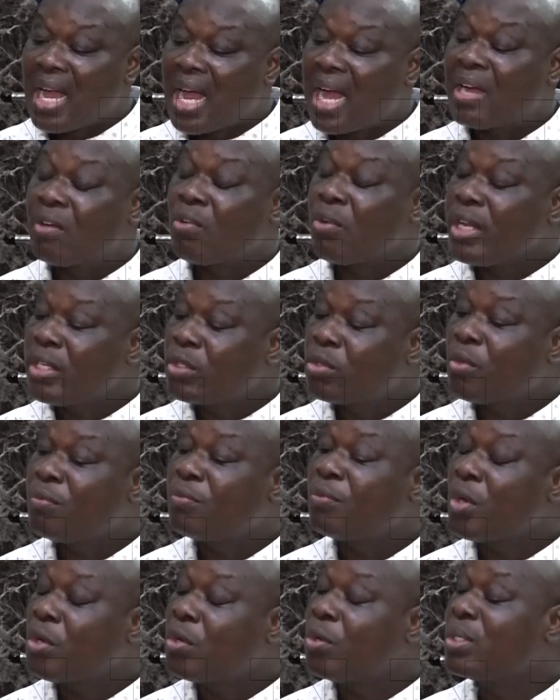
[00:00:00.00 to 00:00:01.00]
are going to
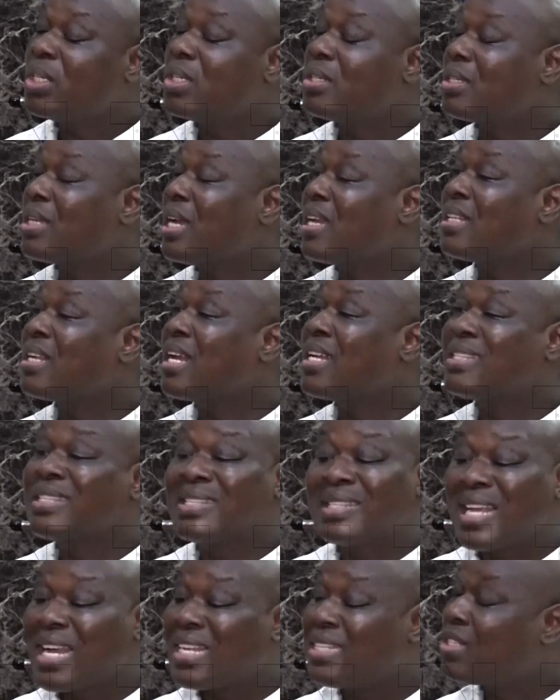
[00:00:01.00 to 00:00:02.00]
follow the
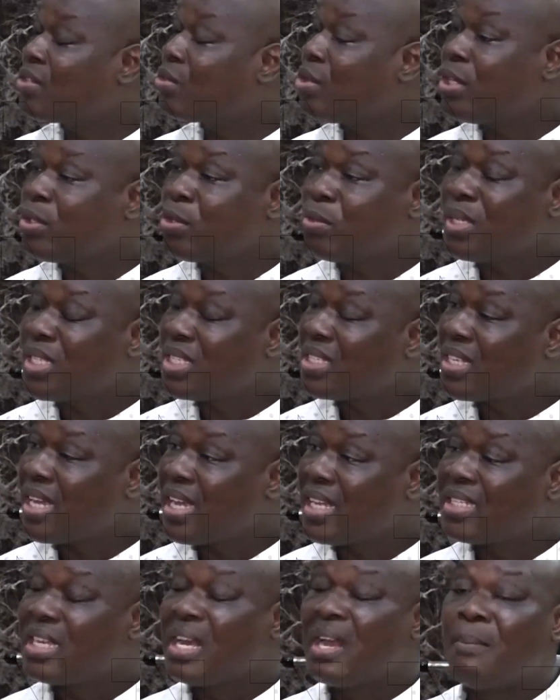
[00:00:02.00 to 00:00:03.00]
standards that is going to be
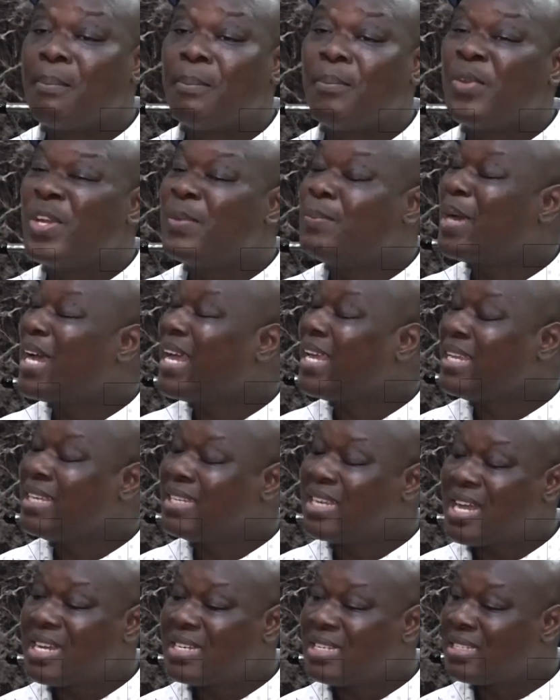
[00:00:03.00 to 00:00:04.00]
set by
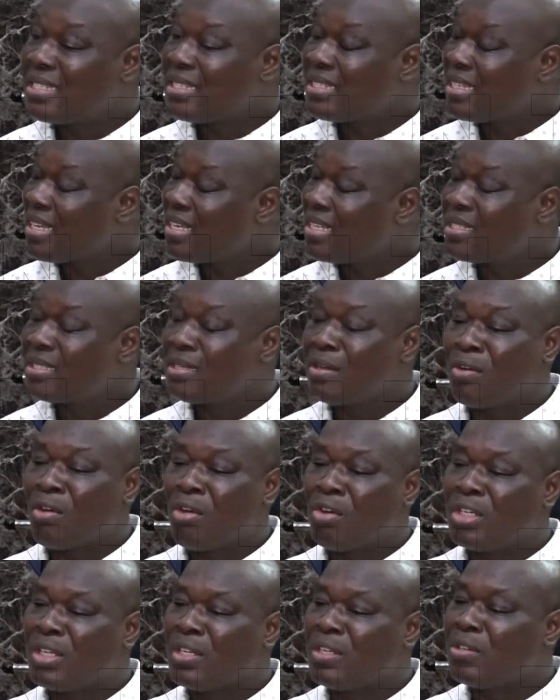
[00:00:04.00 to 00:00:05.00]
either the state
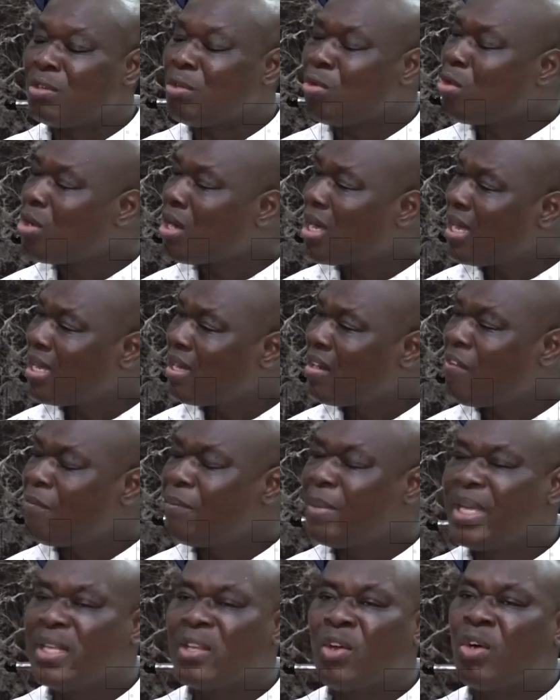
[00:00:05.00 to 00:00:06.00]
or the local
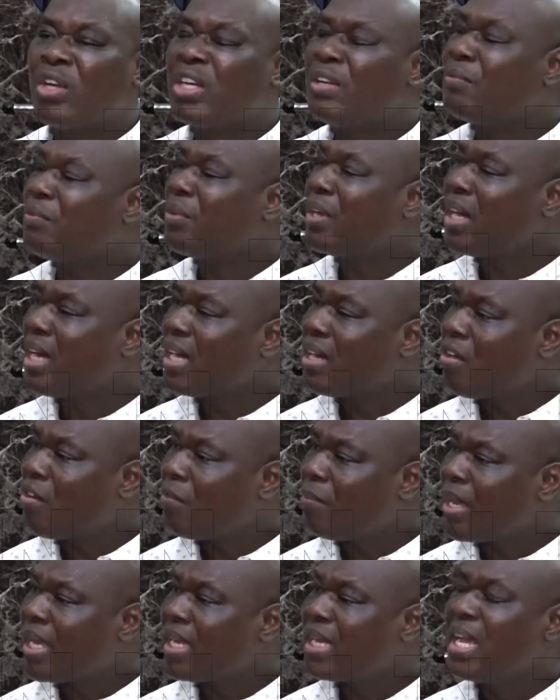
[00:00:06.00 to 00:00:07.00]
government or the federal
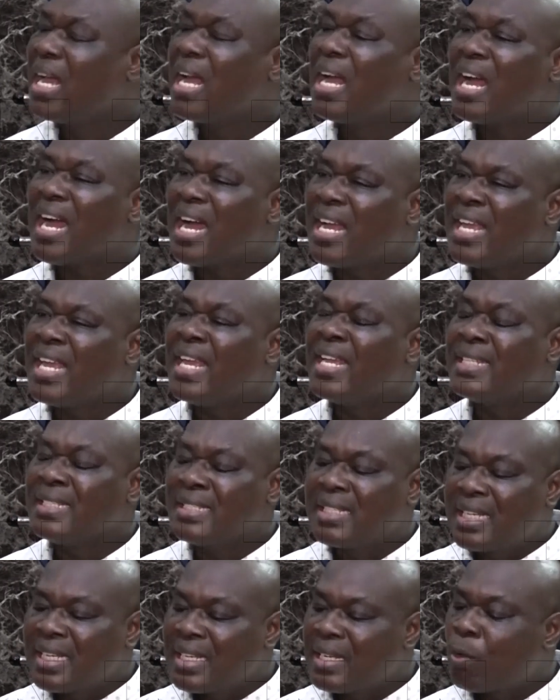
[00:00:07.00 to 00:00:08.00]
government
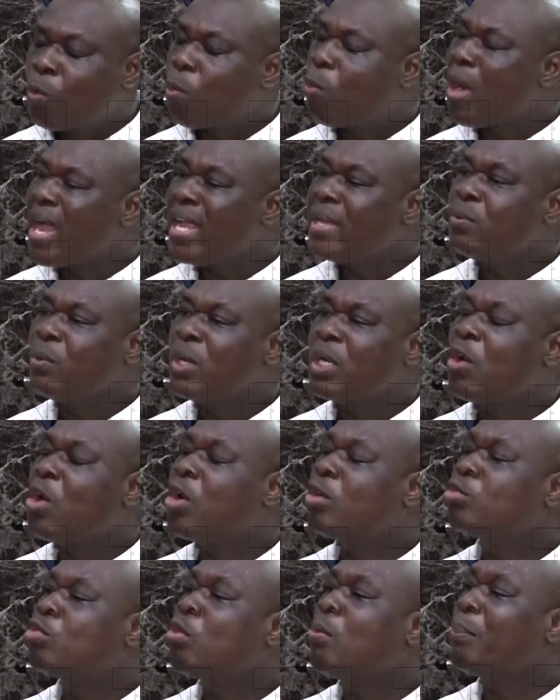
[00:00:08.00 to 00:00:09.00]
in when we
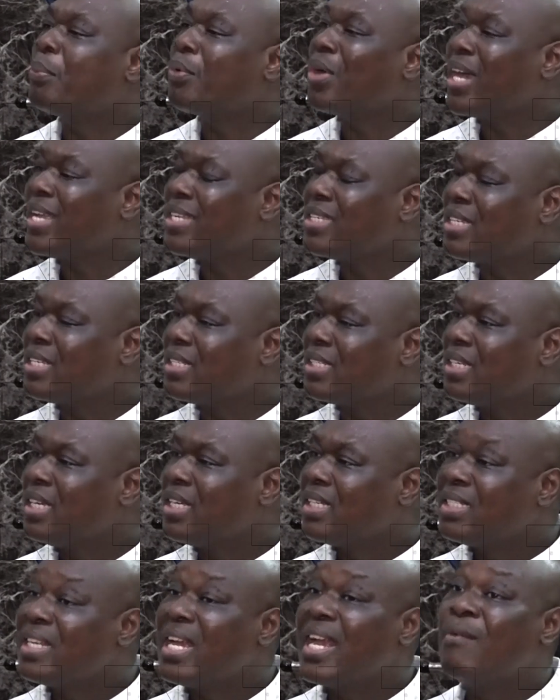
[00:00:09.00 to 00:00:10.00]
come to pricing,
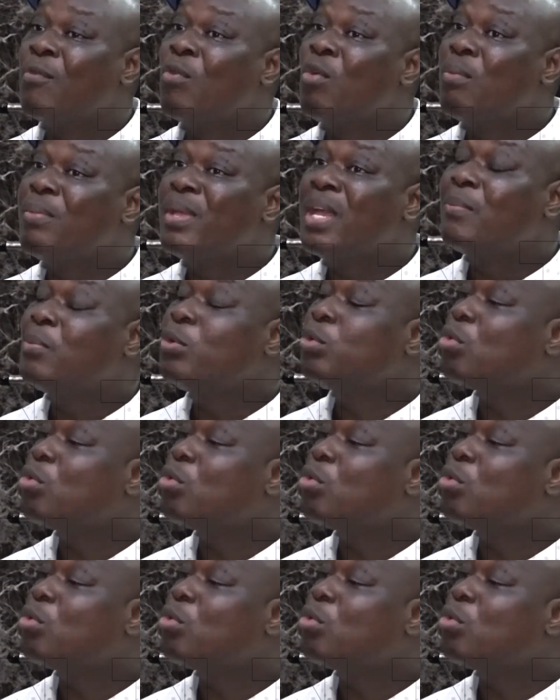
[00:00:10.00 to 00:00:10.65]
then we'll be able